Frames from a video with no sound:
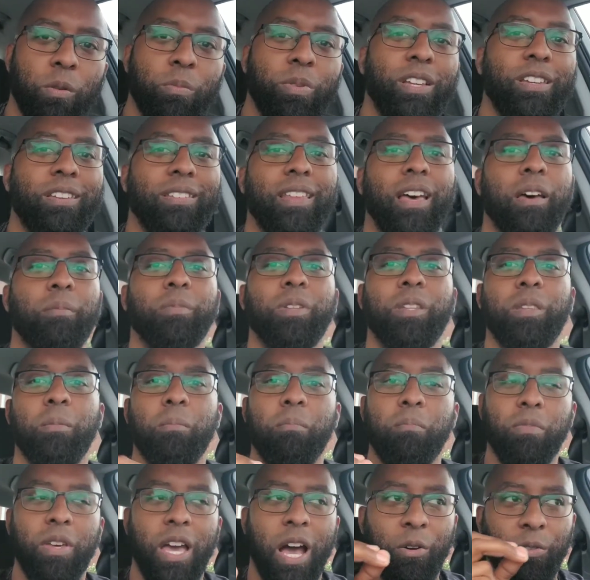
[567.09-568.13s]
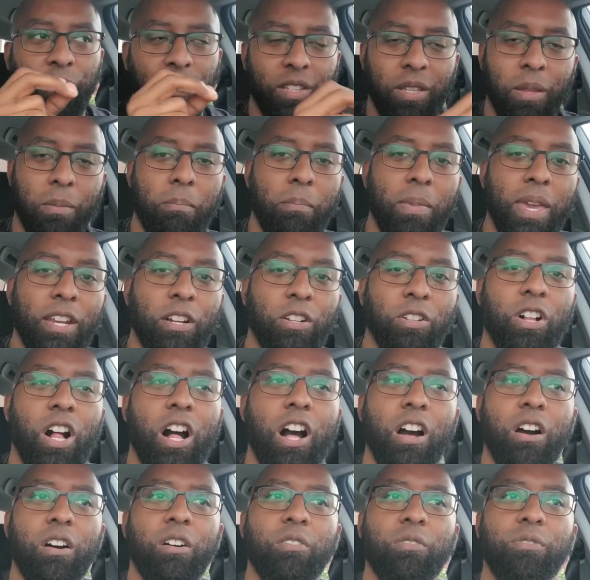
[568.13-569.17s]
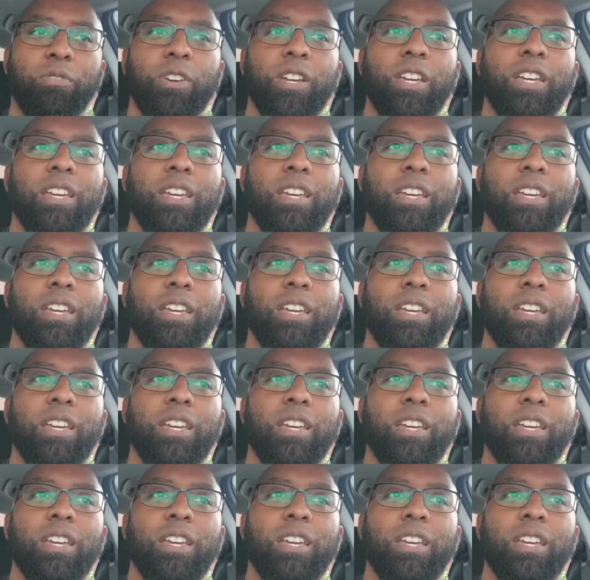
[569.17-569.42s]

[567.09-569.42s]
because I was in the middle of